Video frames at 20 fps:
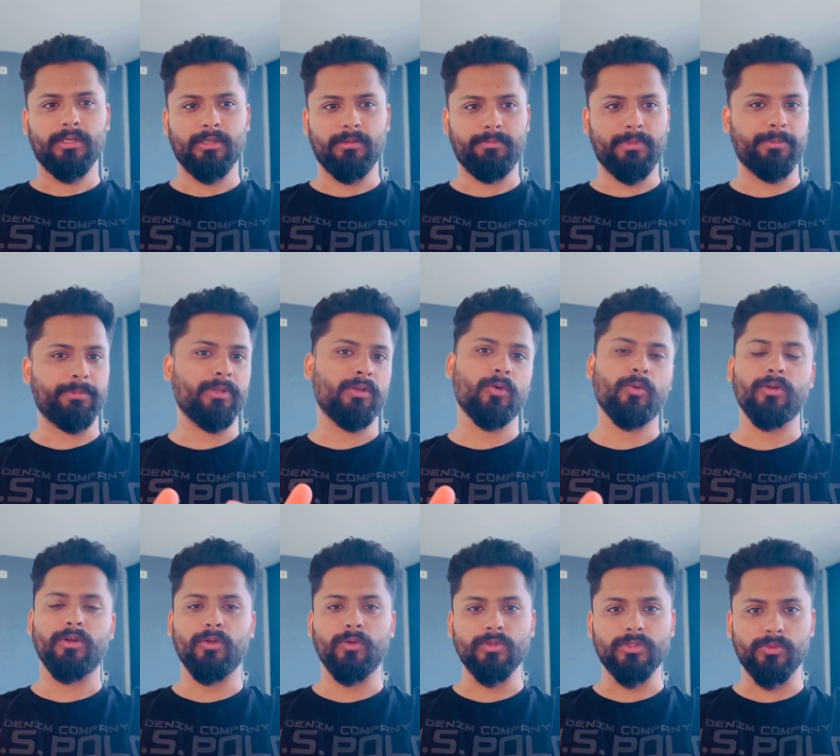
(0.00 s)
maybe no
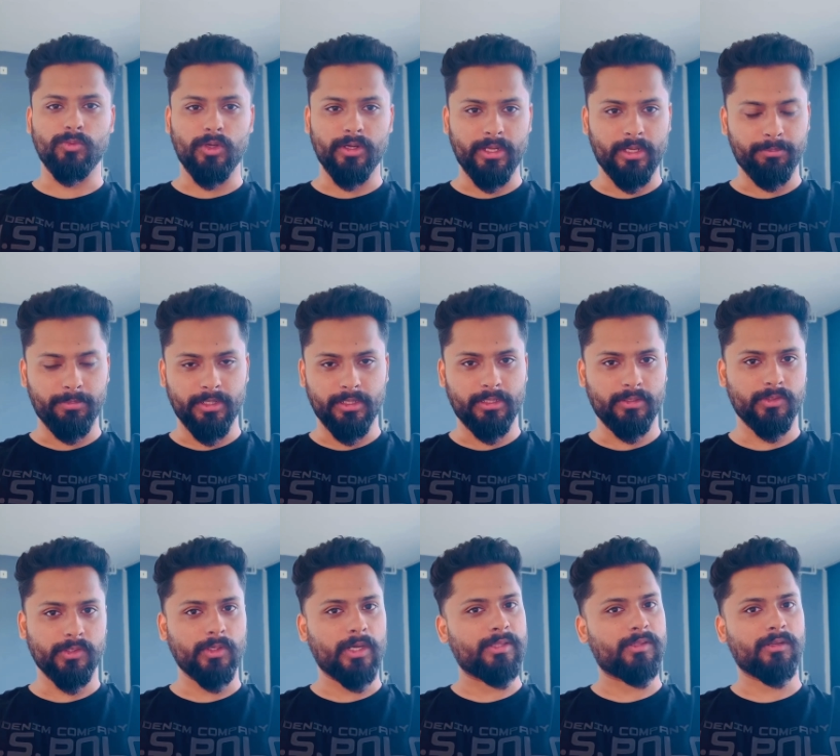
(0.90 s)
one knows what happened.
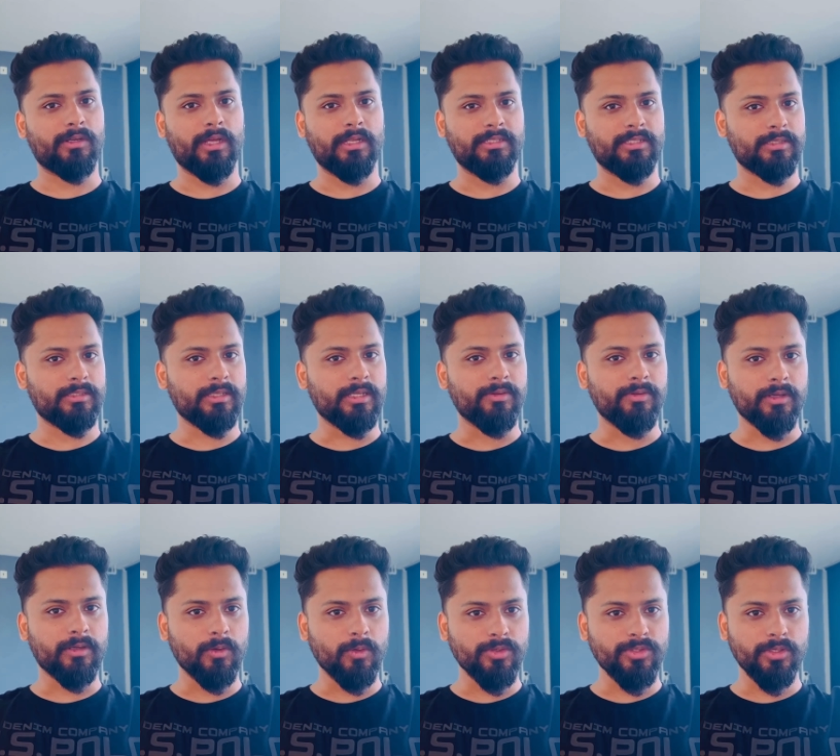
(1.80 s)
So I thought I'll just give a
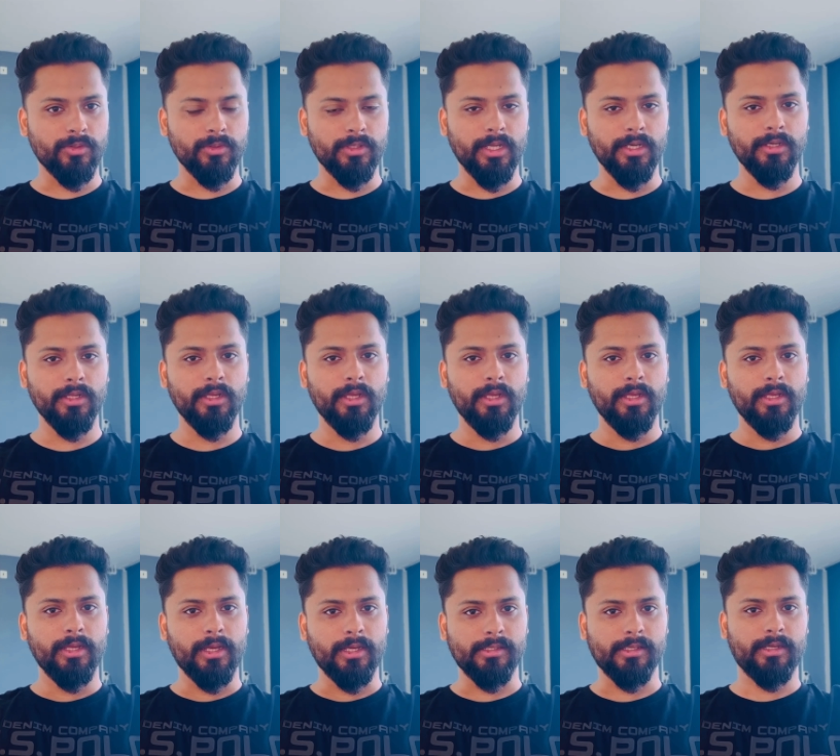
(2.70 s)
closure to that.
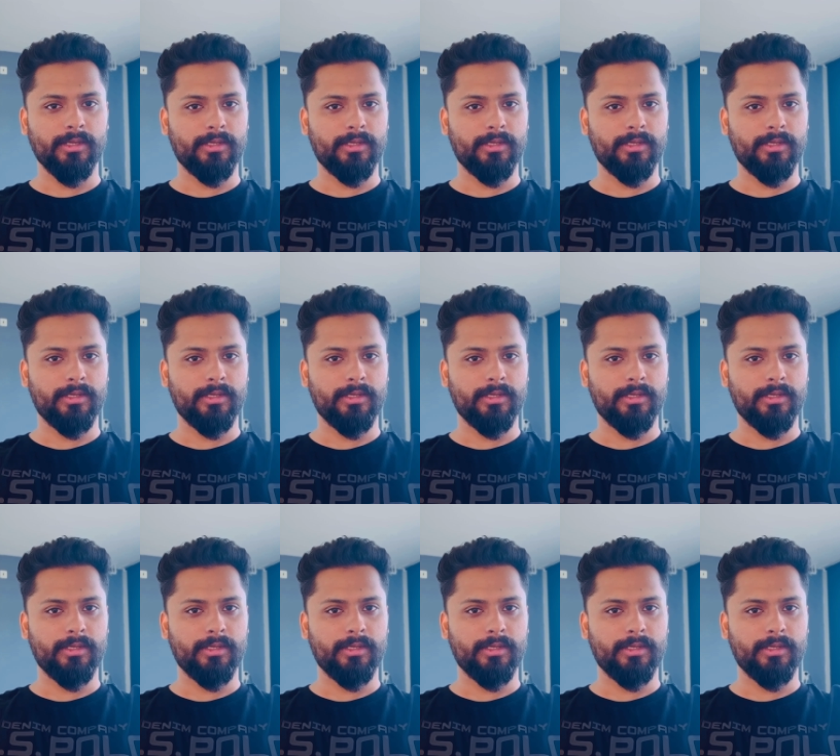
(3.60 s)
So